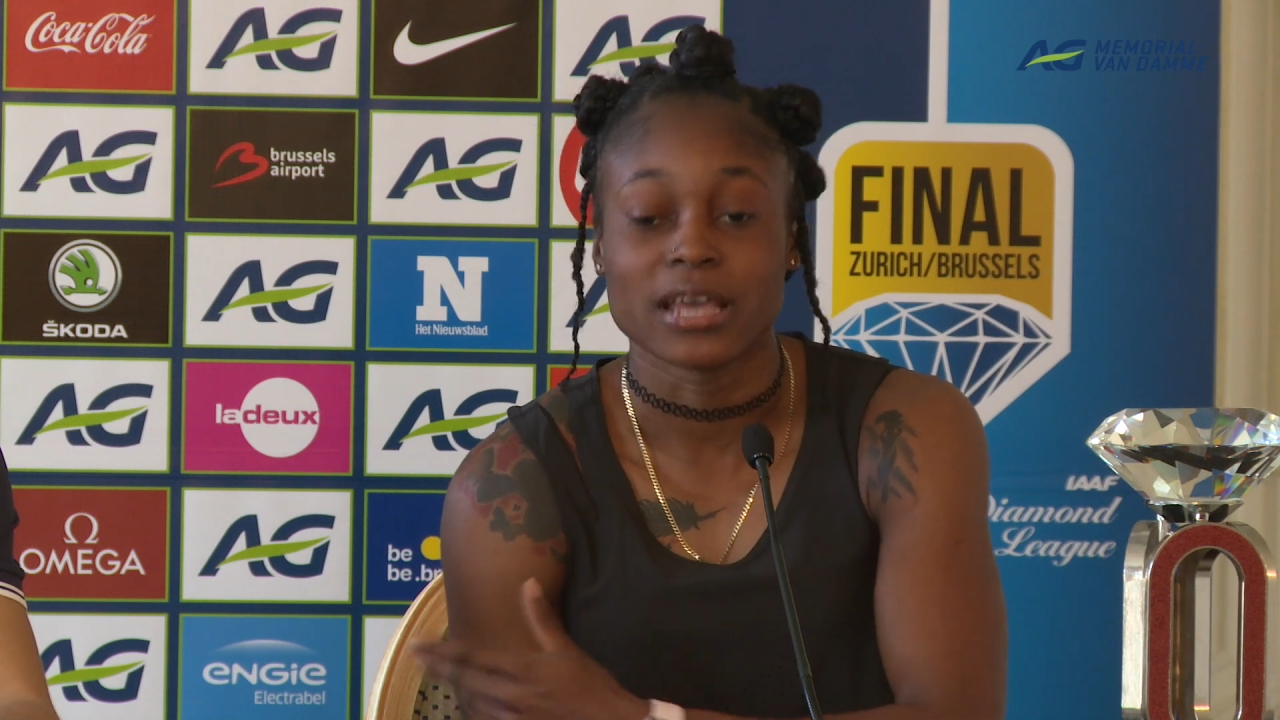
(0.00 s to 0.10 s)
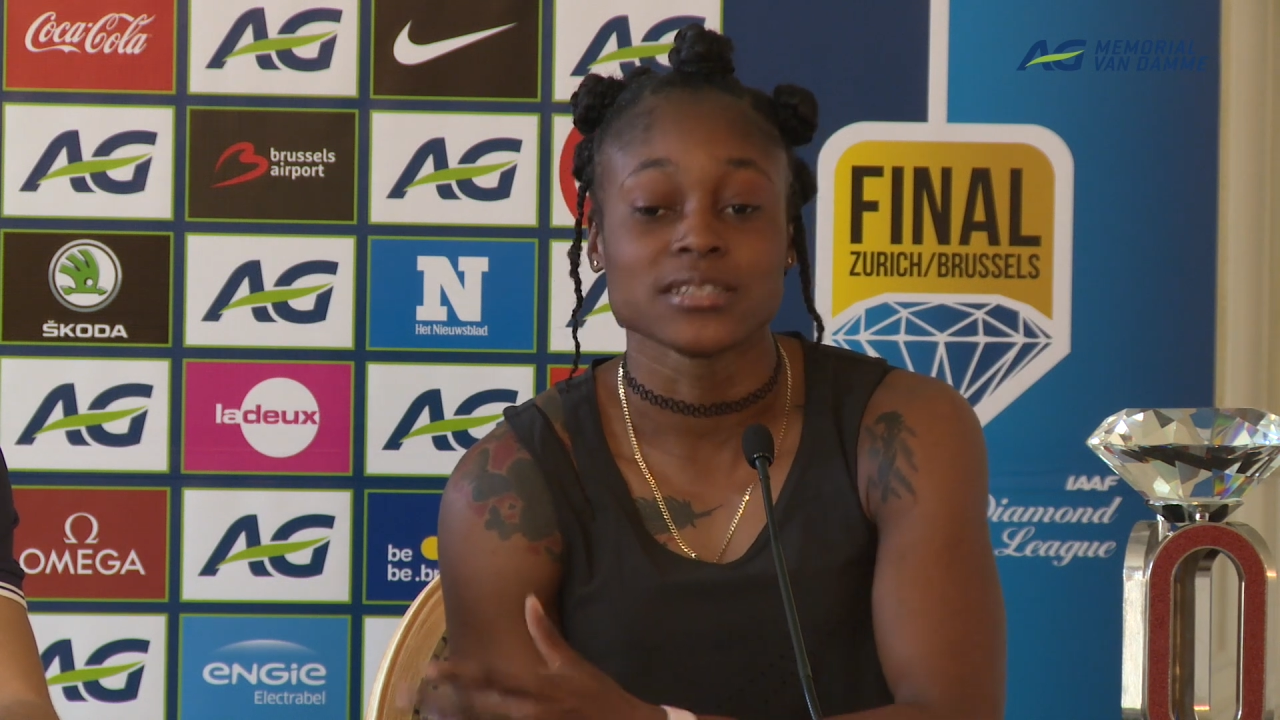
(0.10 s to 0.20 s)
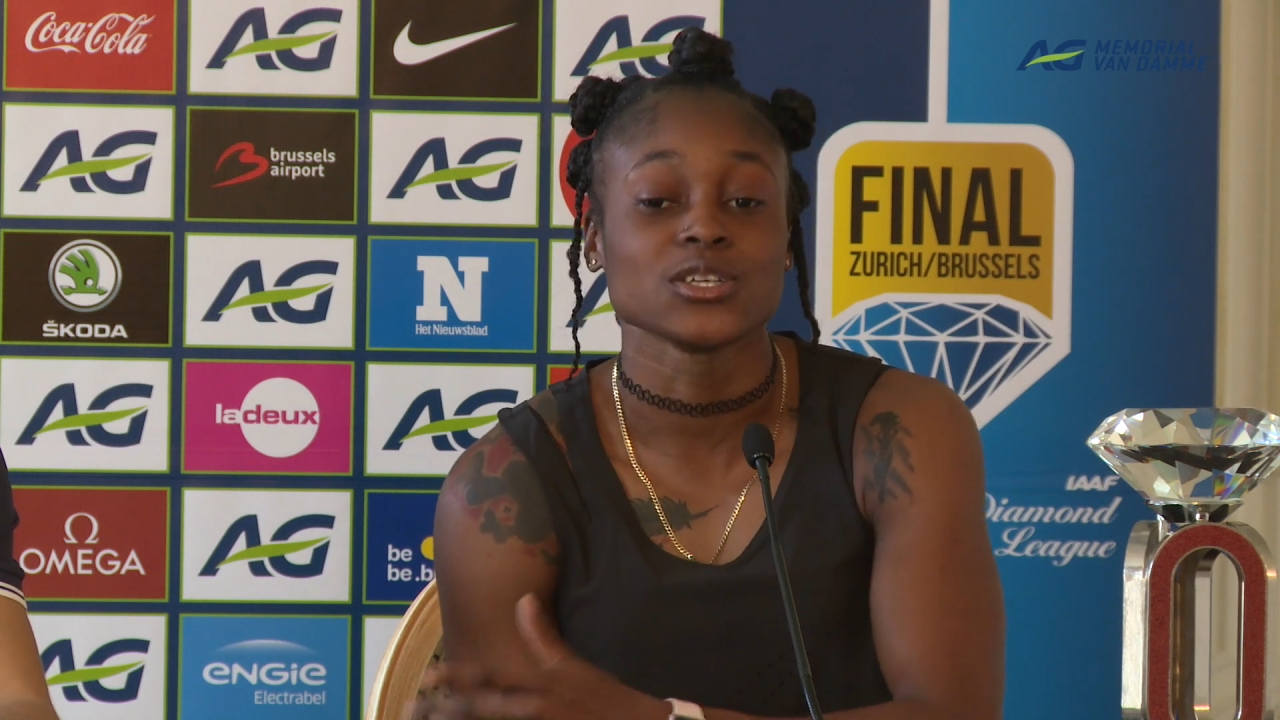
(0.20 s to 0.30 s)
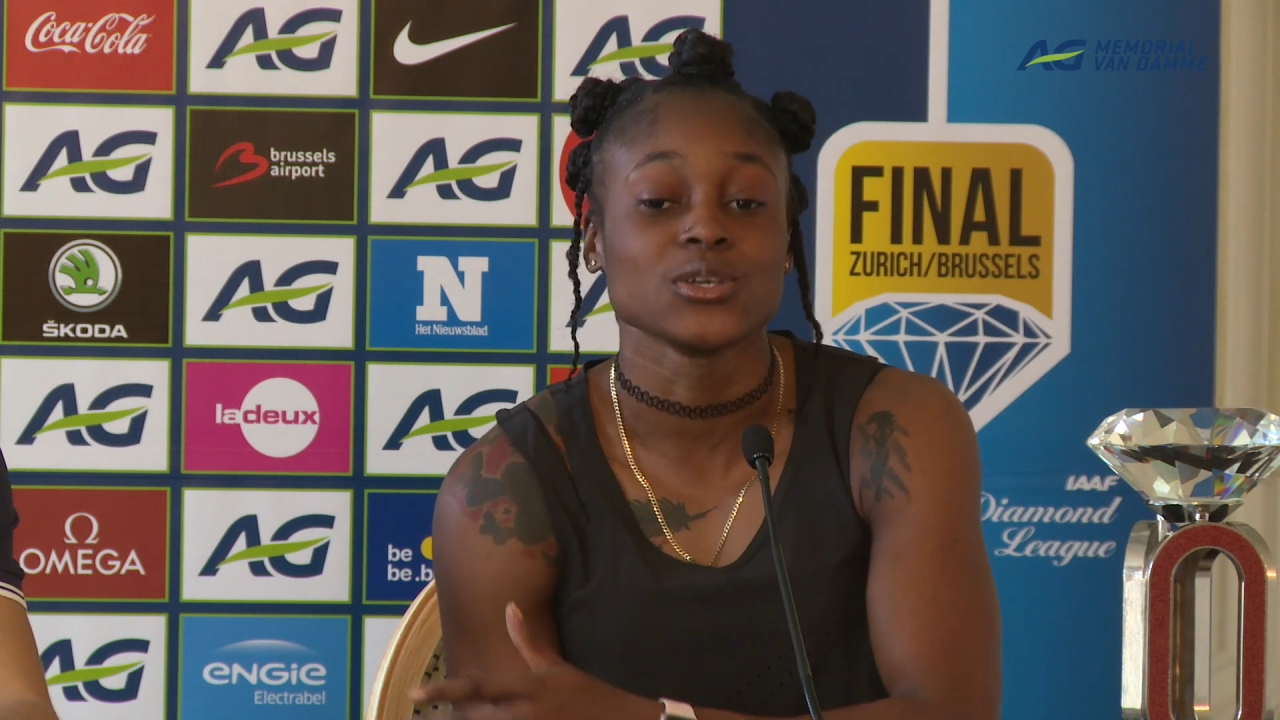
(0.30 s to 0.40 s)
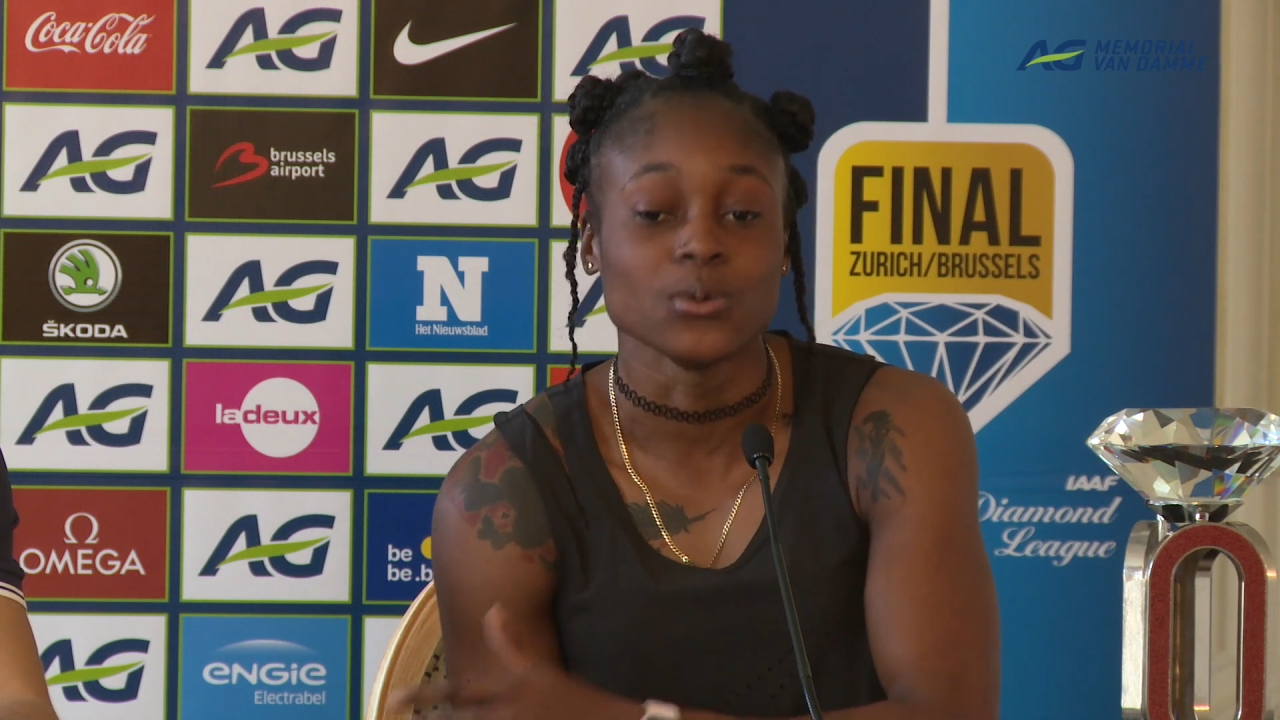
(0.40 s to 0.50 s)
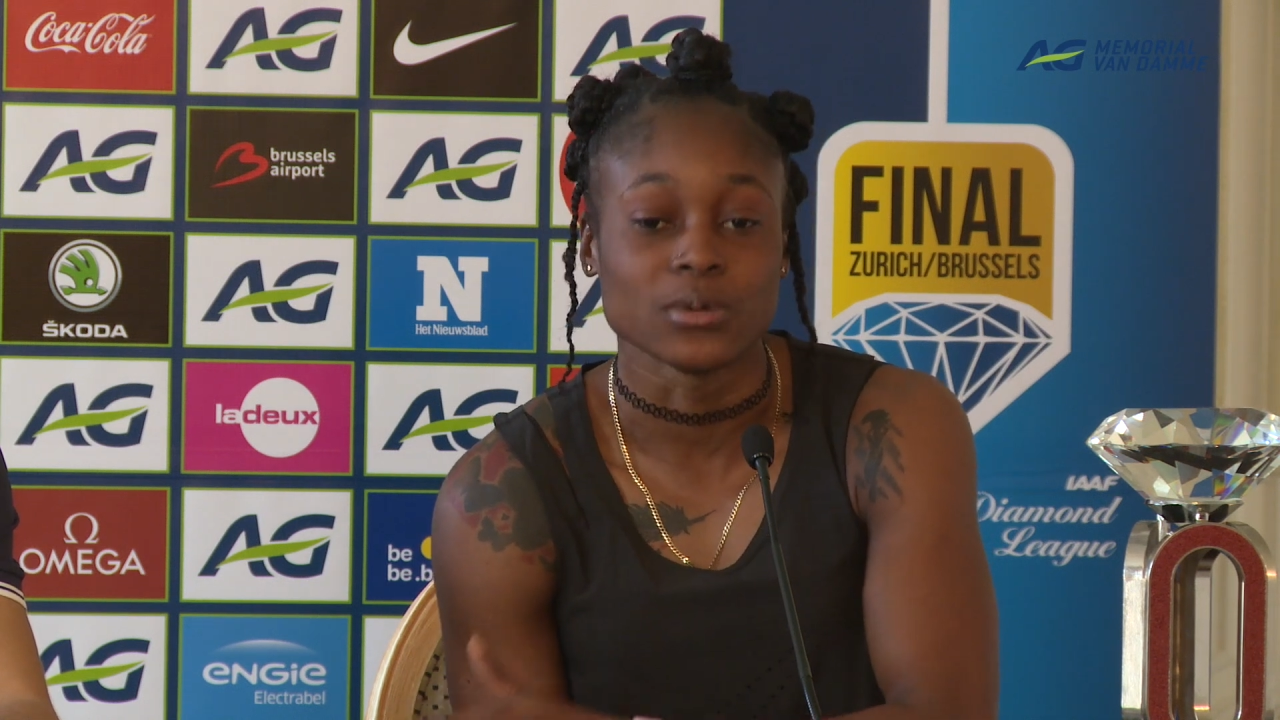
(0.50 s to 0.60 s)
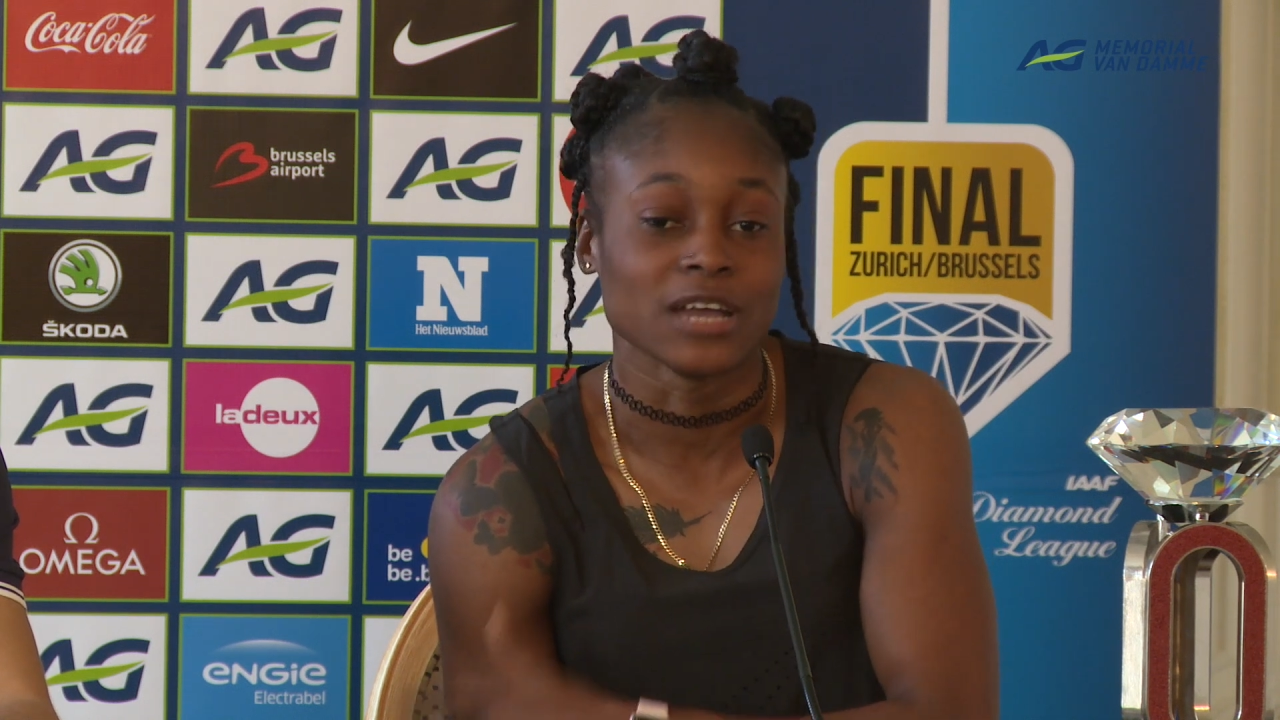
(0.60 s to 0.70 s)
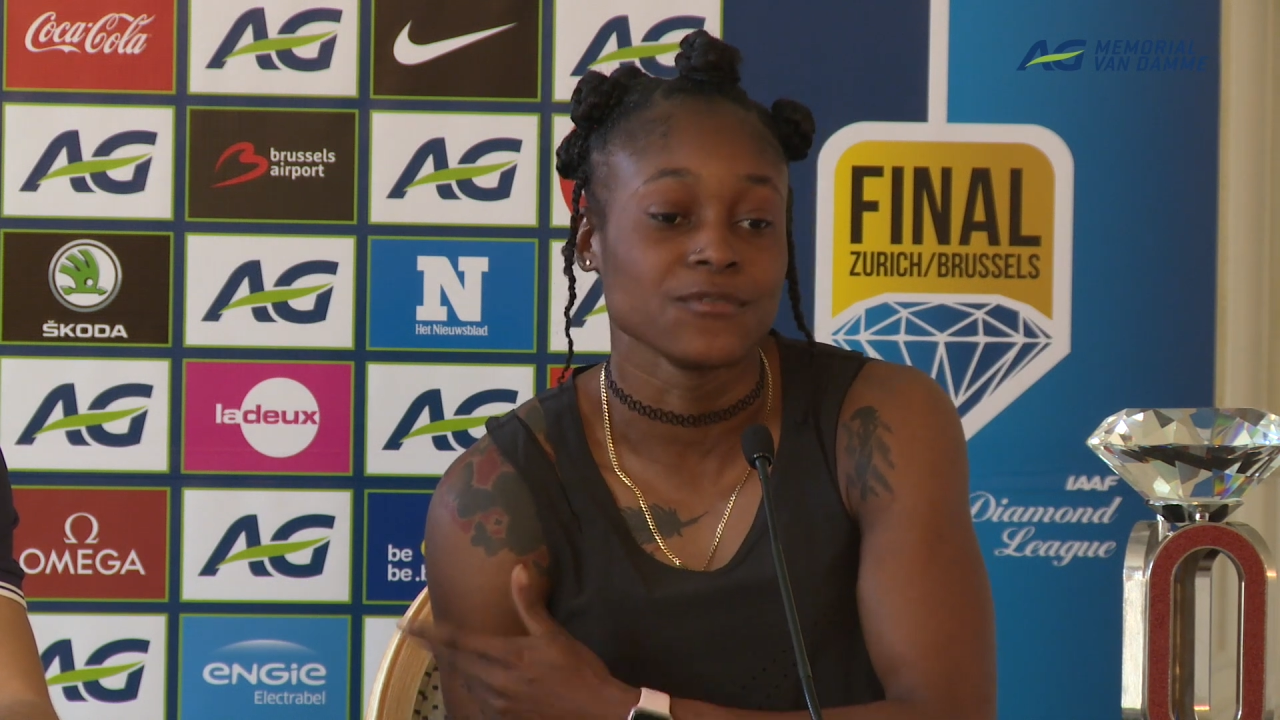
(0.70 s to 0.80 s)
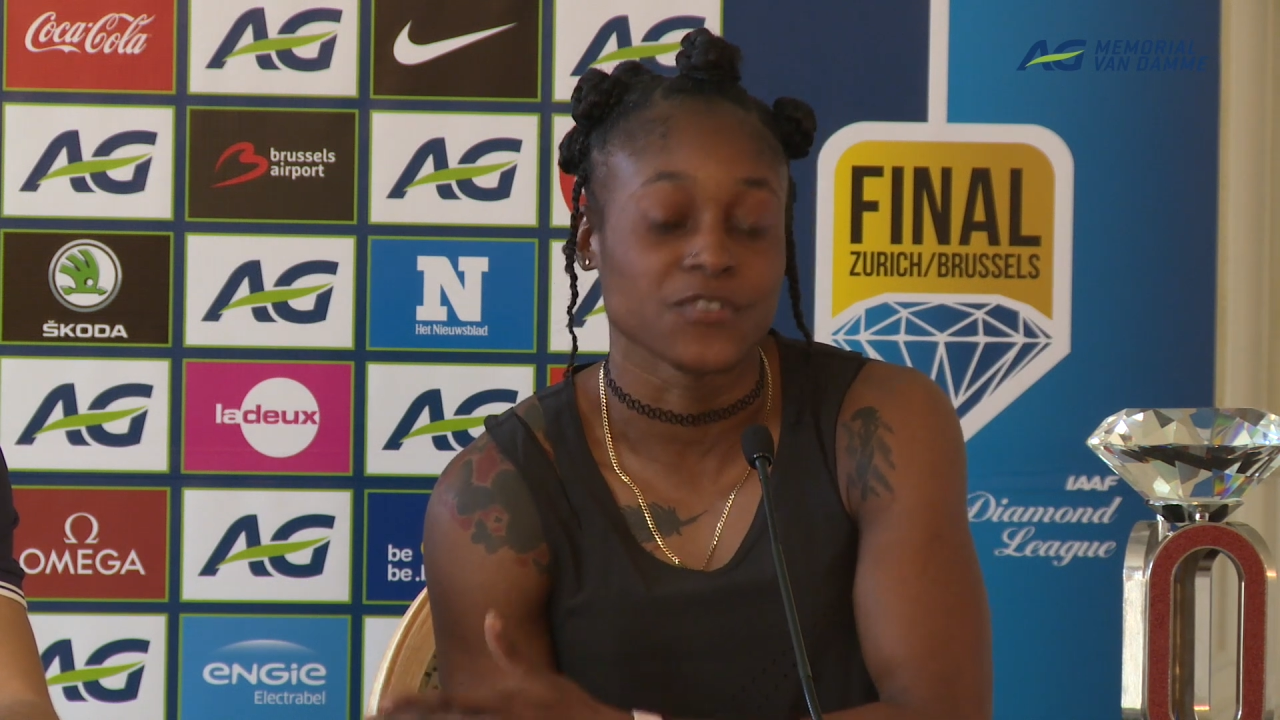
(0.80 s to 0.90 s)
execute that